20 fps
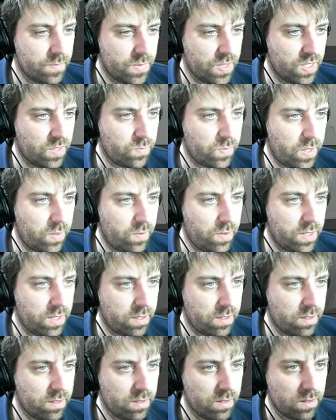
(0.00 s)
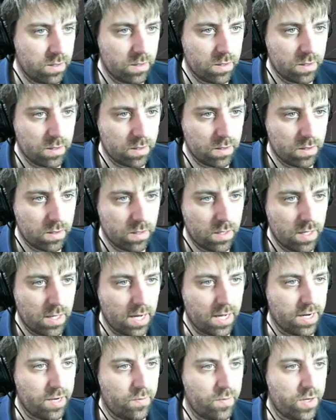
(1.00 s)
This might work.
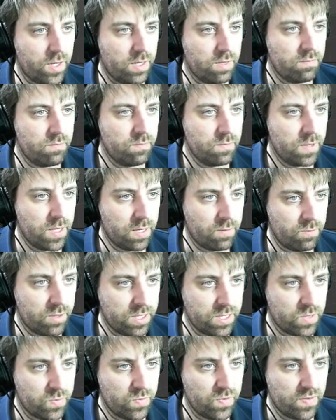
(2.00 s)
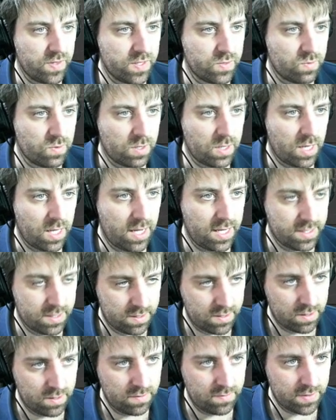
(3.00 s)
Oh, no, we've got... Oh, we can just move these
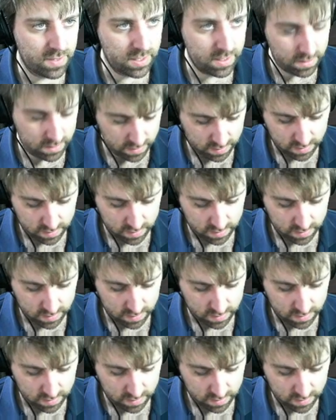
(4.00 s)
lights over.